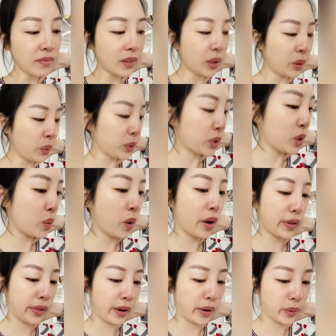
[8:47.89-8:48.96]
who also
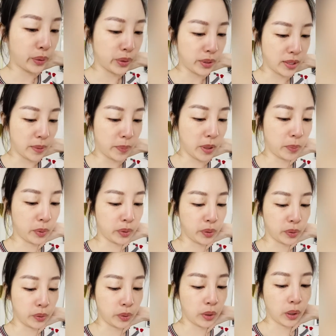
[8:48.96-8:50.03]
work there, and also some people
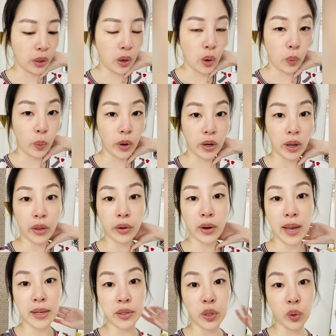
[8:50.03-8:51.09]
who were at other
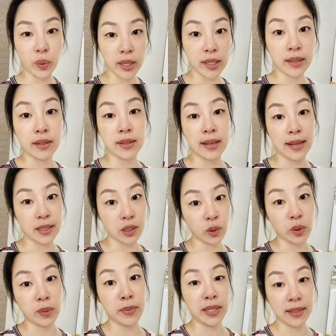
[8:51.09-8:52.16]
S O Es. S O
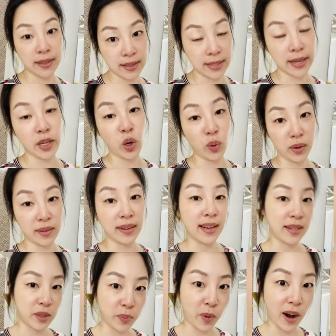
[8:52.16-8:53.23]
E means state-owned
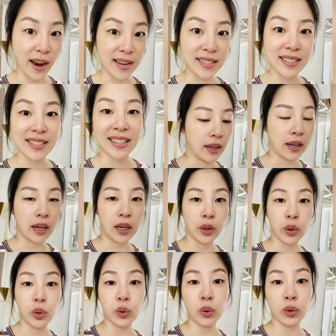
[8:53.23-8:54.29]
enterprise, uh,
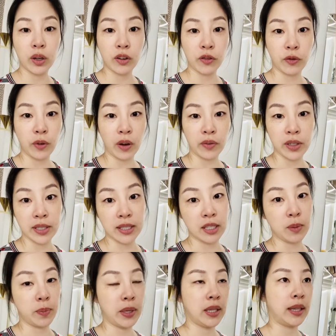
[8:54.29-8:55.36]
who have obviously
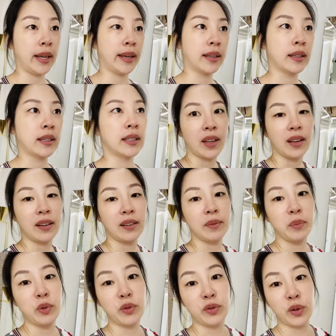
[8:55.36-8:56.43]
been like
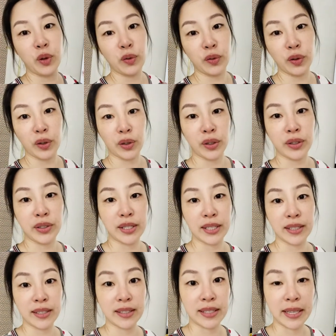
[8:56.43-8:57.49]
moved over
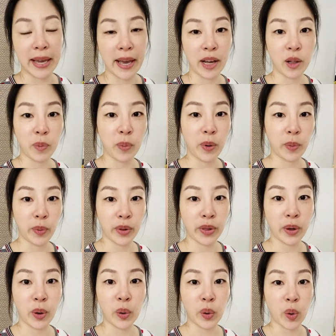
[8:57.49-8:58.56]
to, to help with
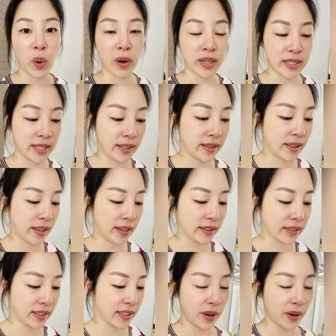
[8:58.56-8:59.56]
the whole quarantine thing.